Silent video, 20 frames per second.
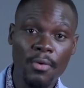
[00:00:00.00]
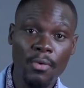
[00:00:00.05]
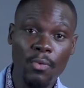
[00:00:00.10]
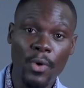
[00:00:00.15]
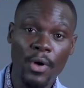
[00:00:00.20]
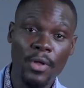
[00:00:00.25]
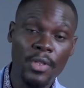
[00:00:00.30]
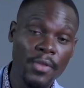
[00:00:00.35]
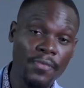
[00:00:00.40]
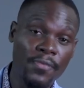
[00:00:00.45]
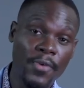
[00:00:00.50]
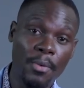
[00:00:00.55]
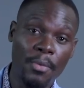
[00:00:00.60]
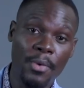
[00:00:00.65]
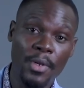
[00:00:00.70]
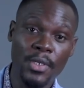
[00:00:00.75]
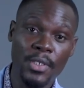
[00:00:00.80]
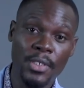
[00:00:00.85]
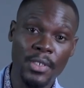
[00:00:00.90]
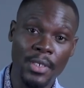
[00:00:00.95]
wealthy
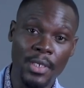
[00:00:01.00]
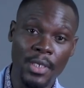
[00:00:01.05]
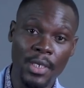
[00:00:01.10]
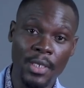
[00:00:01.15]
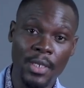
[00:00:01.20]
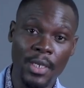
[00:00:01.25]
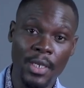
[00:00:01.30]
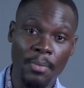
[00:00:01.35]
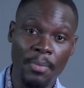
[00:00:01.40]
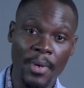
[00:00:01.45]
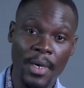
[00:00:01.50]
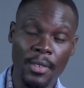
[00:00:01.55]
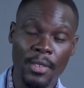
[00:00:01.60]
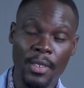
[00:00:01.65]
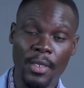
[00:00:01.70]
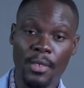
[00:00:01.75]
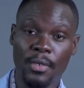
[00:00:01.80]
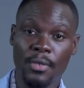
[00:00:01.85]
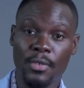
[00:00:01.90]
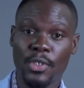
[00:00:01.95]
families in Italy back
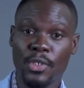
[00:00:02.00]
then.